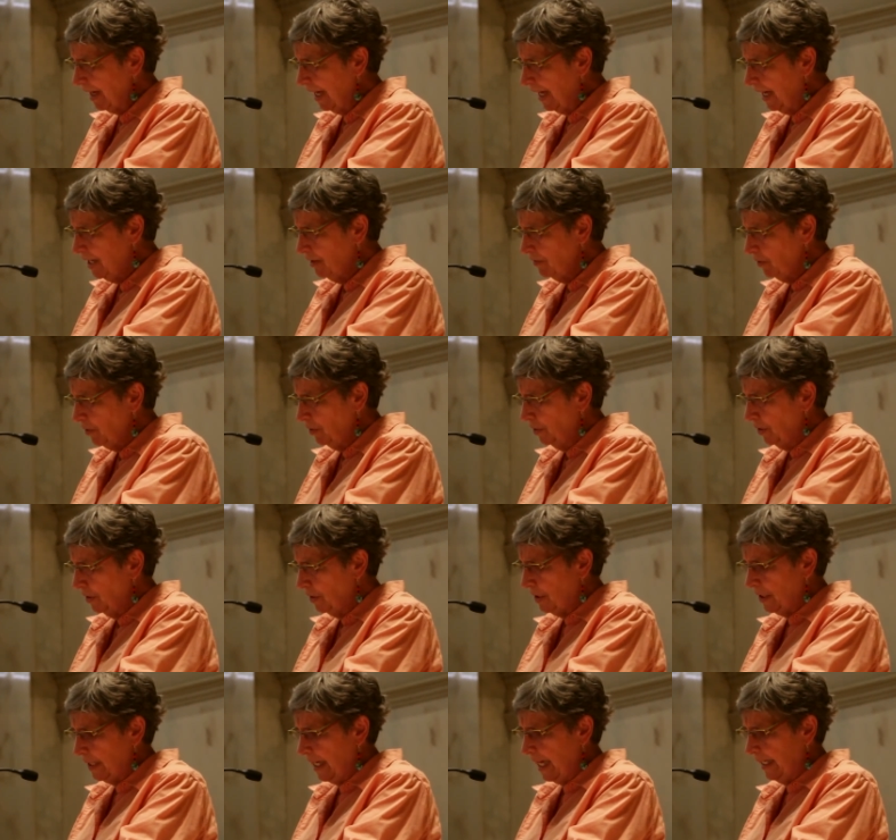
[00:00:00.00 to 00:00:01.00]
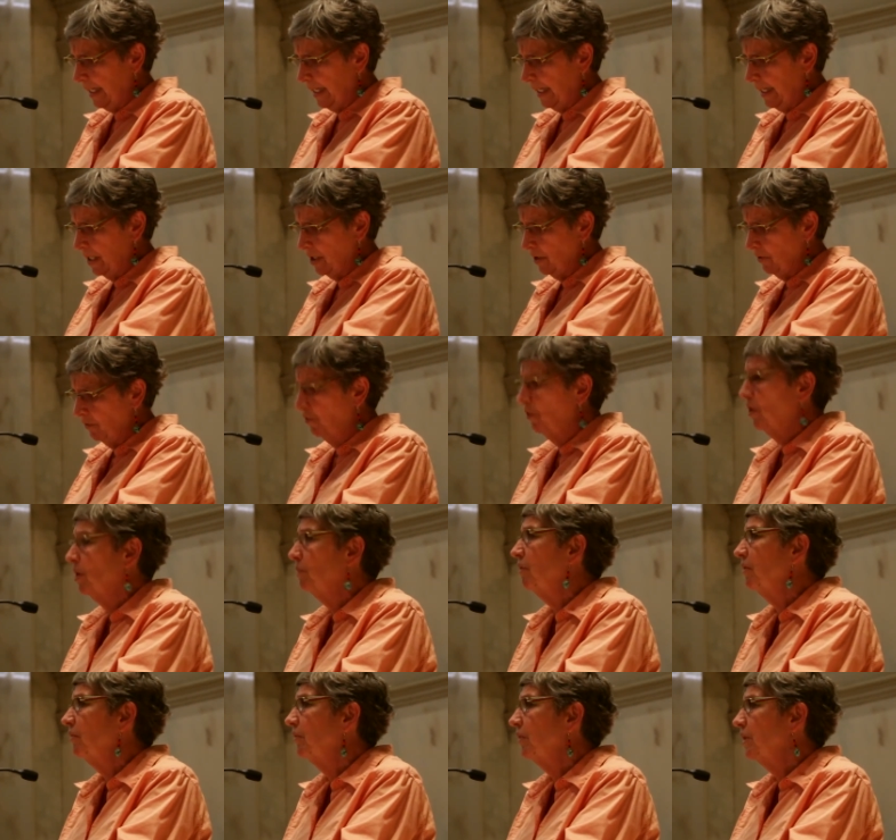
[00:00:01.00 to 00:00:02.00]
I, of course, sang it as a
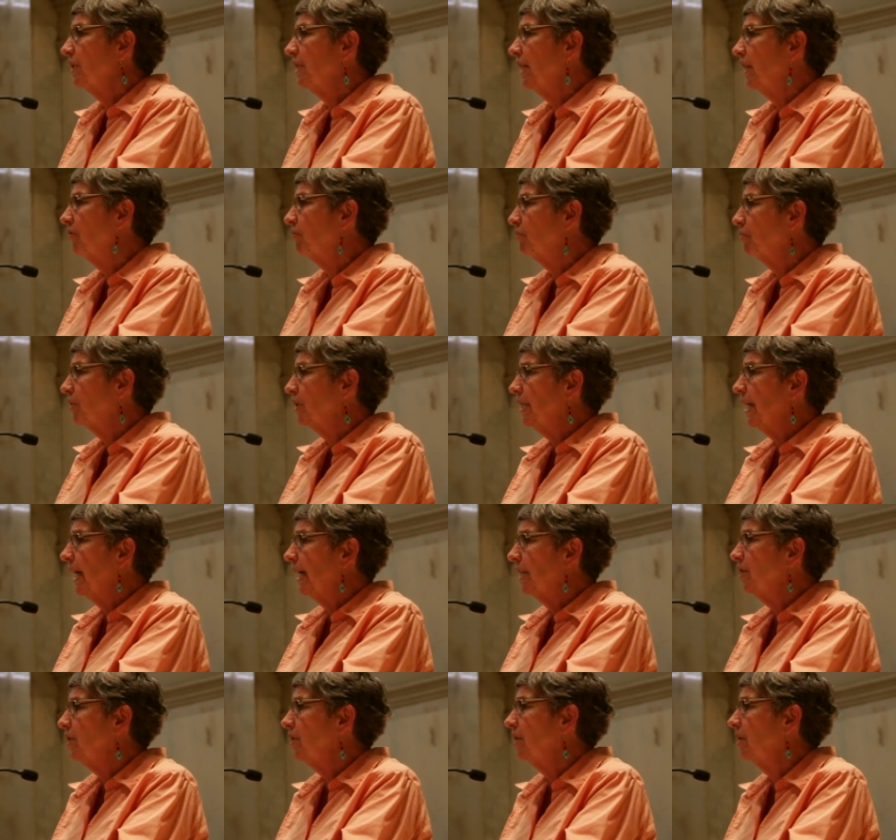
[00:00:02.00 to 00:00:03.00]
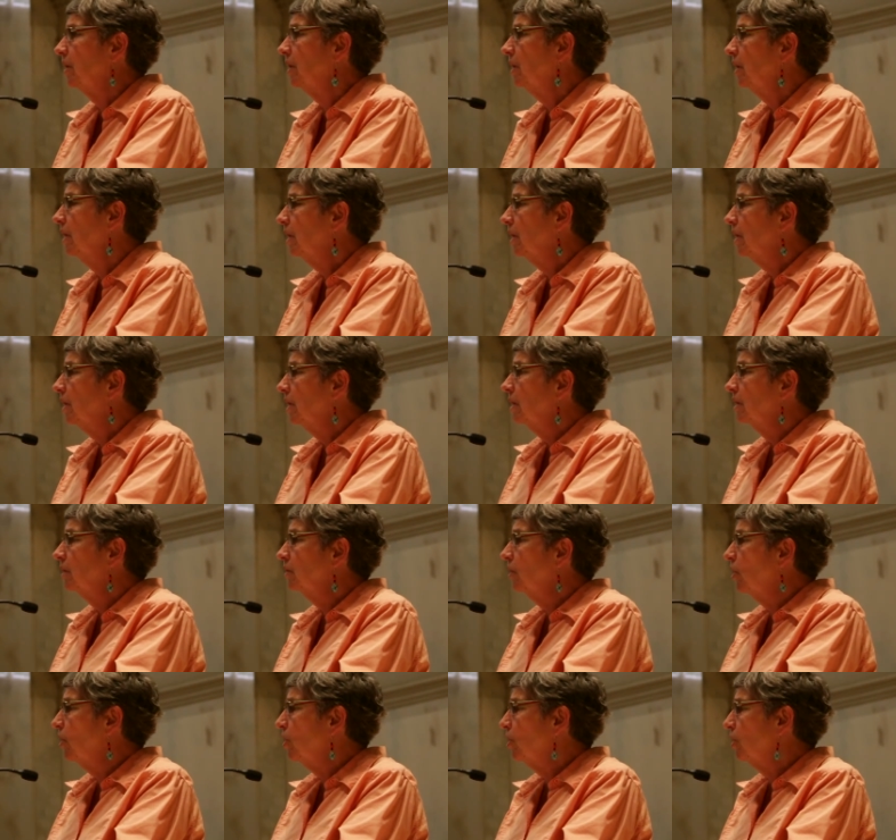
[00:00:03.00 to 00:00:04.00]
form of self protection
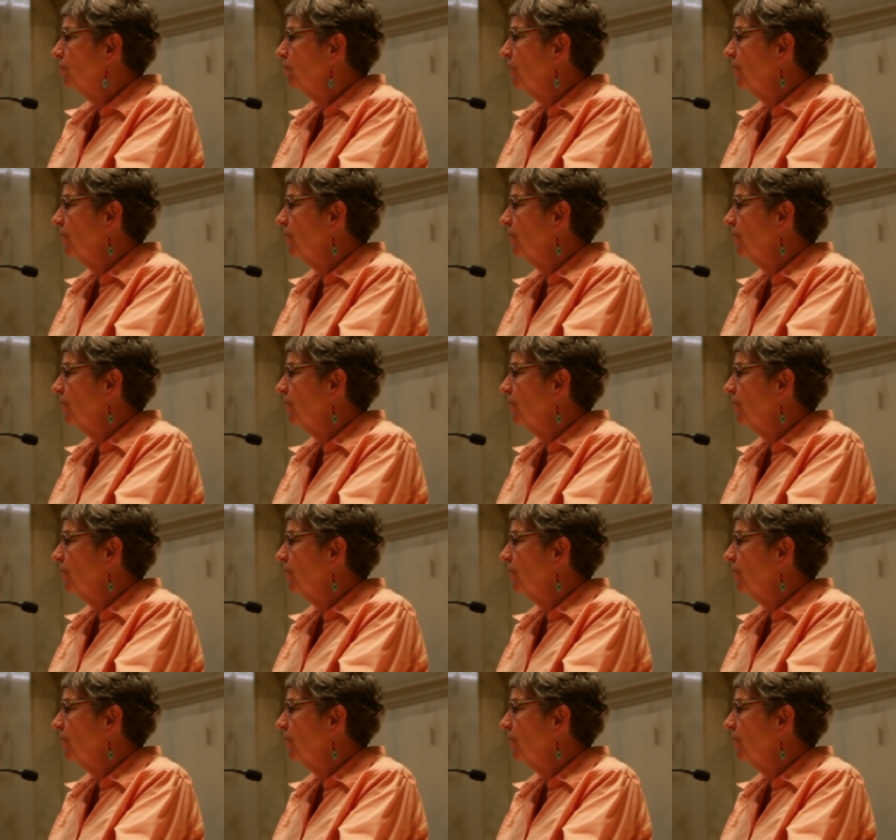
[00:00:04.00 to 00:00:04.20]
long